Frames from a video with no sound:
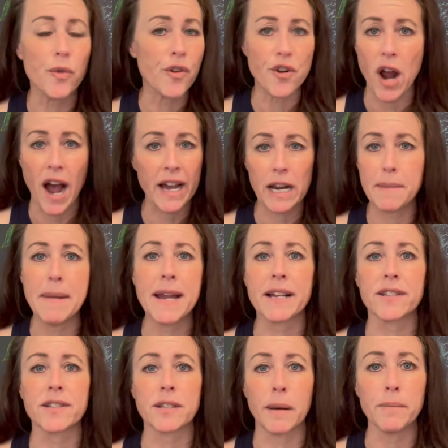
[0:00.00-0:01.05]
They're not going to make
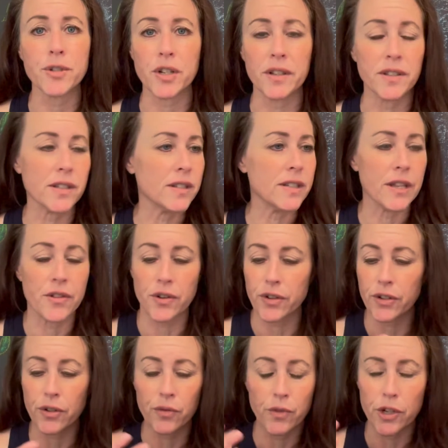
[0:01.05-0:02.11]
assumptions. It's either
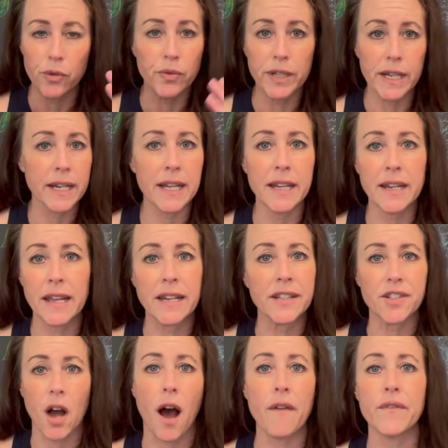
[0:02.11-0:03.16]
you did it and
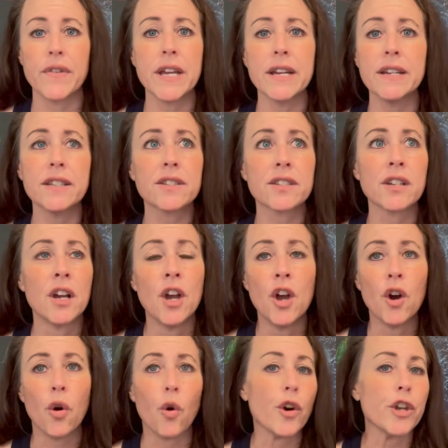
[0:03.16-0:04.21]
it's obvious,
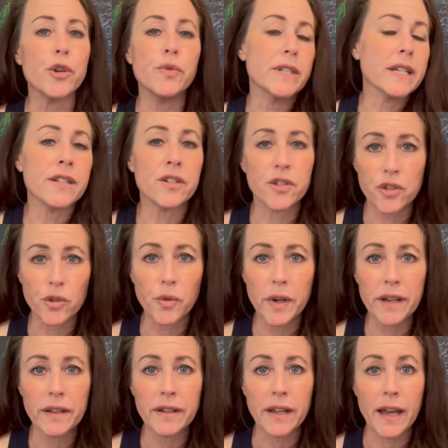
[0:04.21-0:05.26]
or you didn't do
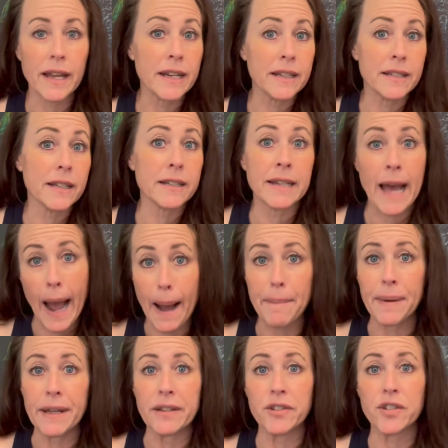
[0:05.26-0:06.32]
it and it didn't happen.